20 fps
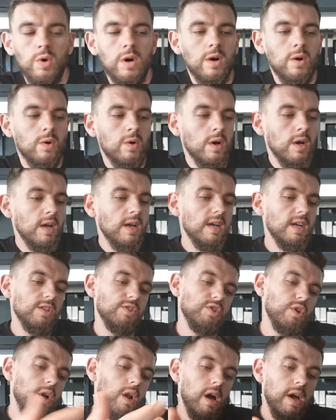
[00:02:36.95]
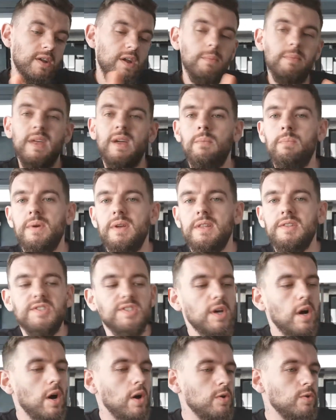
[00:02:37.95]
well, to line up their
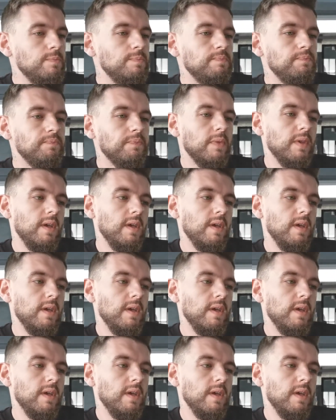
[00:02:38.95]
beards at home.